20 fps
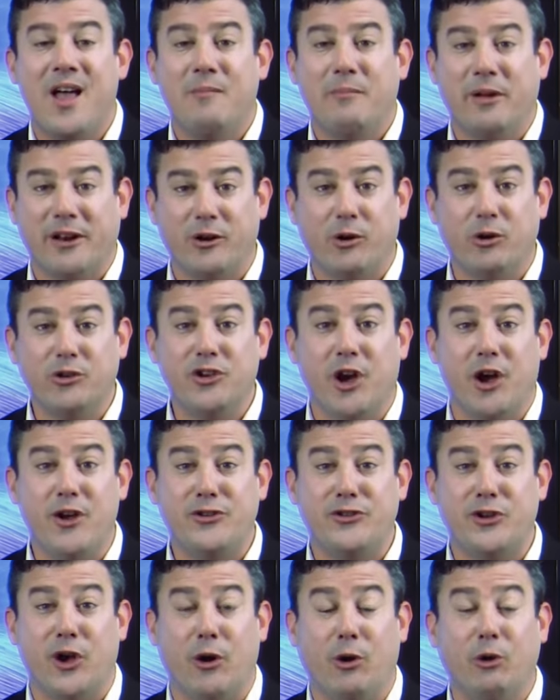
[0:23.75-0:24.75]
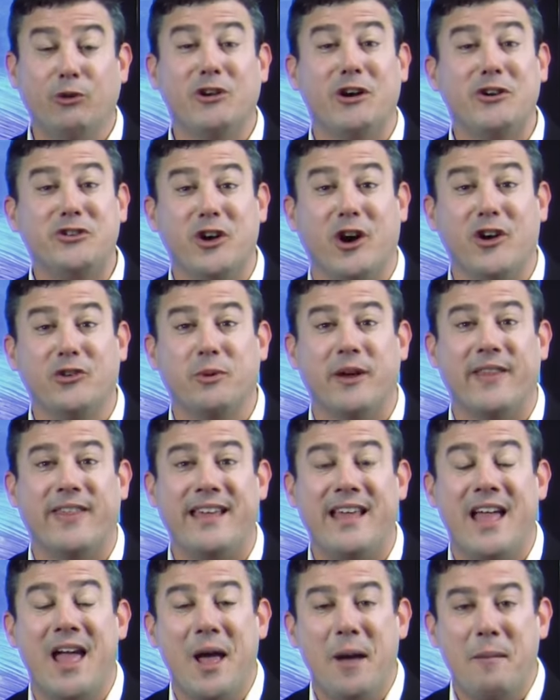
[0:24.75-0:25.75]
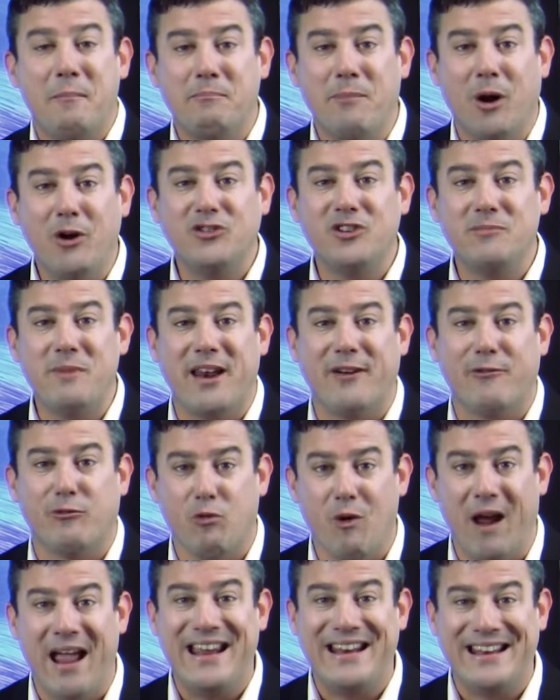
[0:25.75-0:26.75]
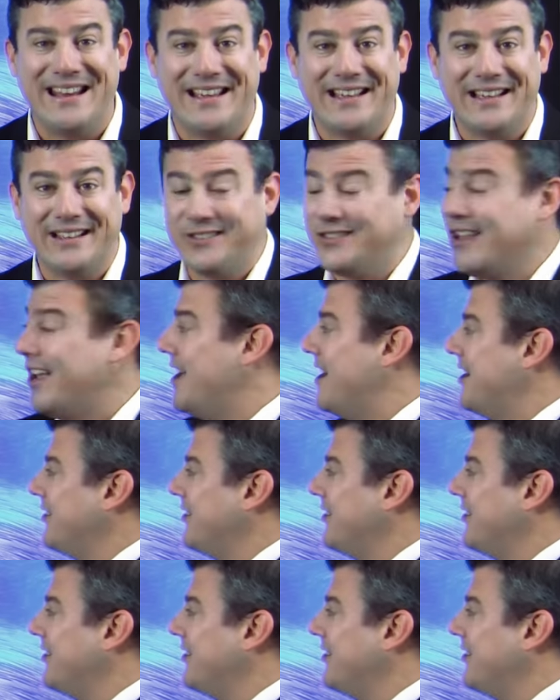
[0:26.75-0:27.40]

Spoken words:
but it also shows where the most amount of rain is.